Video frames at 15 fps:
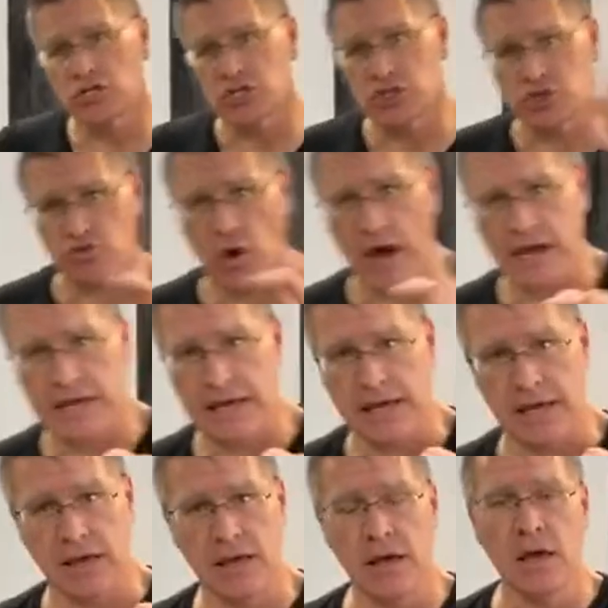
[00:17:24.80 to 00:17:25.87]

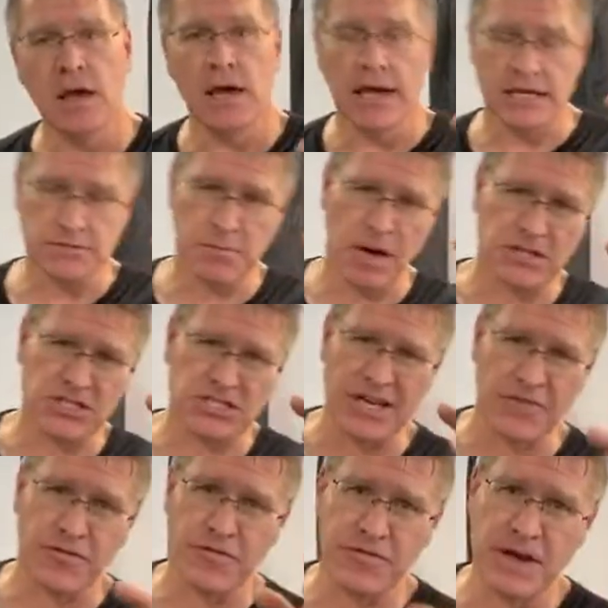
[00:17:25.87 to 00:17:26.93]
striking, as much
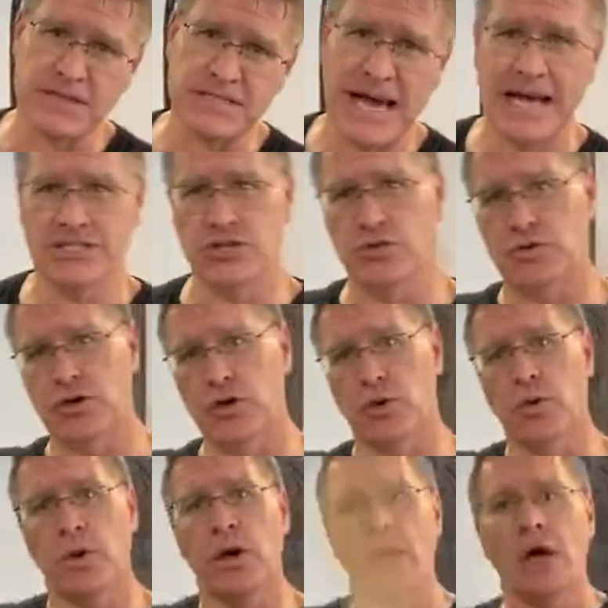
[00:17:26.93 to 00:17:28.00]
self-defense as you
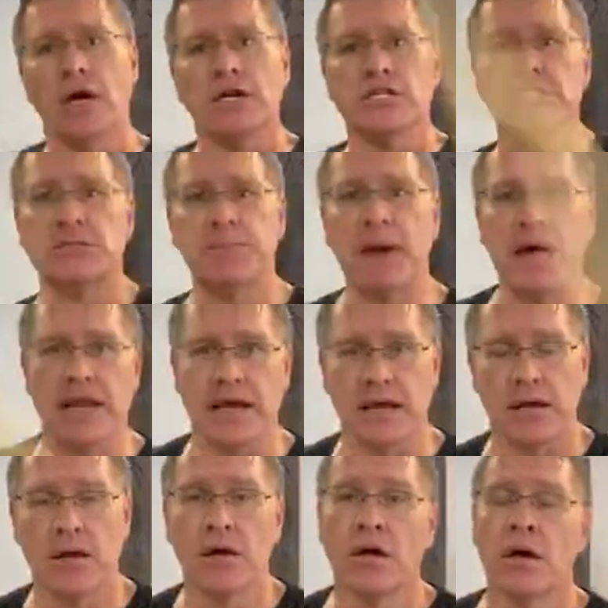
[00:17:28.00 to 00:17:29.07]
do
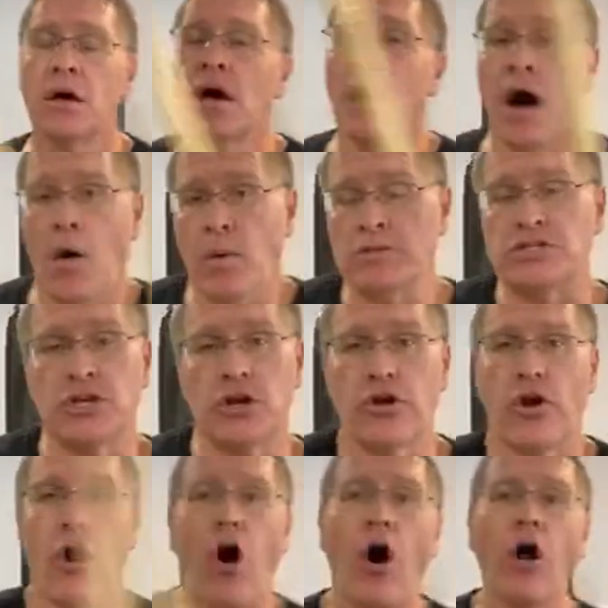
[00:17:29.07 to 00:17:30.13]
spinning. I
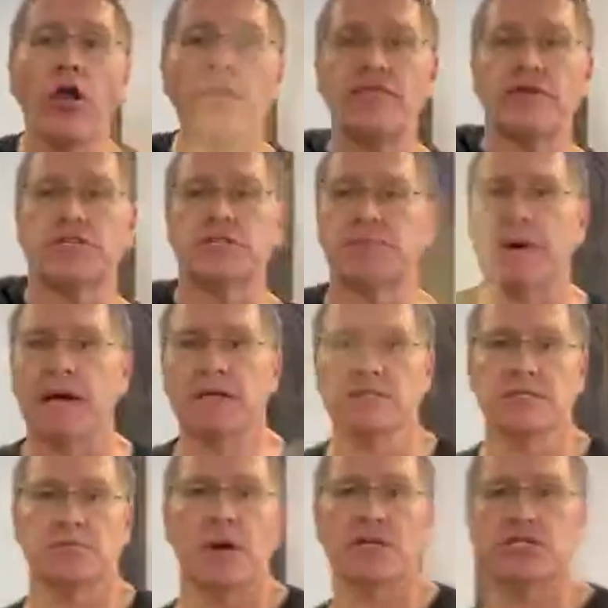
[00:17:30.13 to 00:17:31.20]
want you to learn all of the
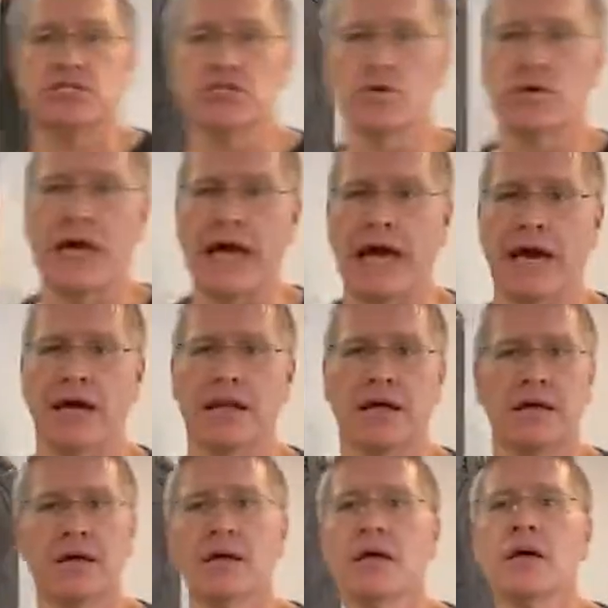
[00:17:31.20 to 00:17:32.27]
spins as much as you
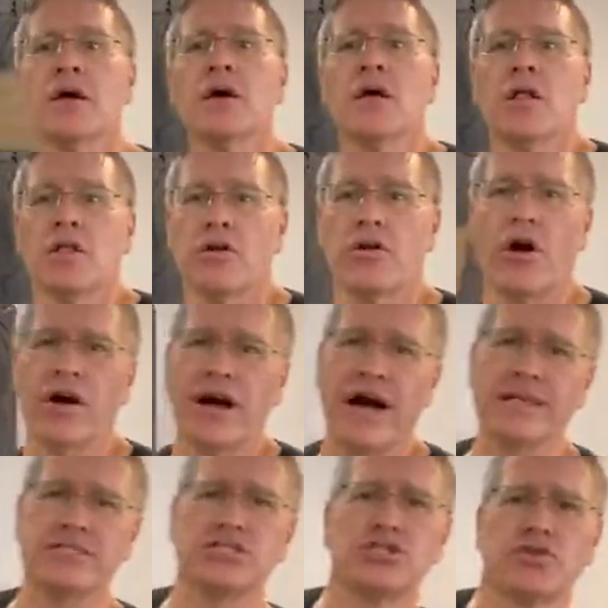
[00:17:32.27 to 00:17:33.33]
can, learn all
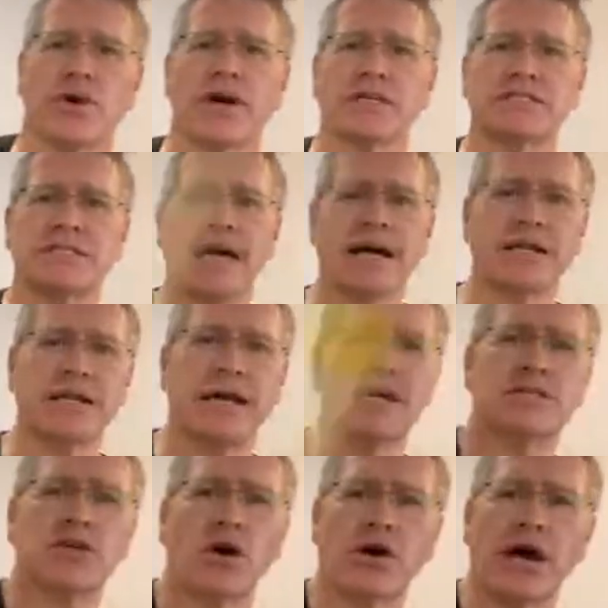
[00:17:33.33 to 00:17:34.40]
kinds of tricks,
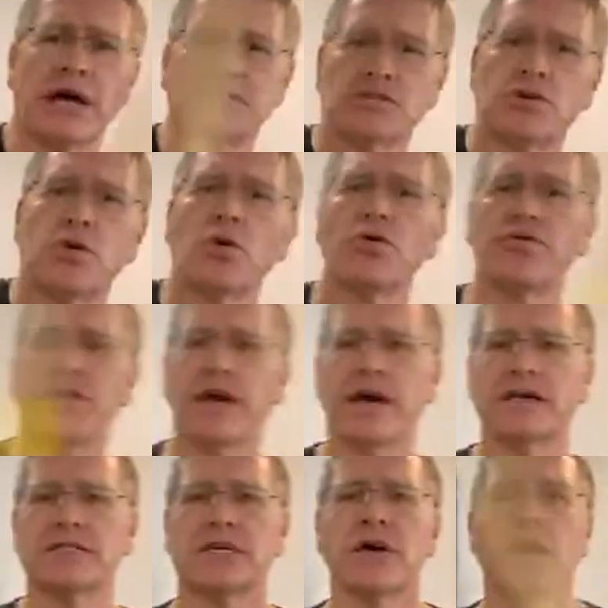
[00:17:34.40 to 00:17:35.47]
techniques, all kinds of cool
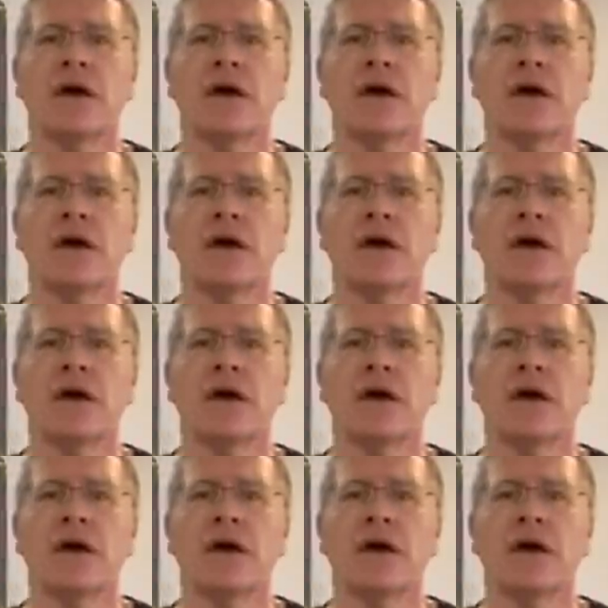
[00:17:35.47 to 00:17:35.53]
things,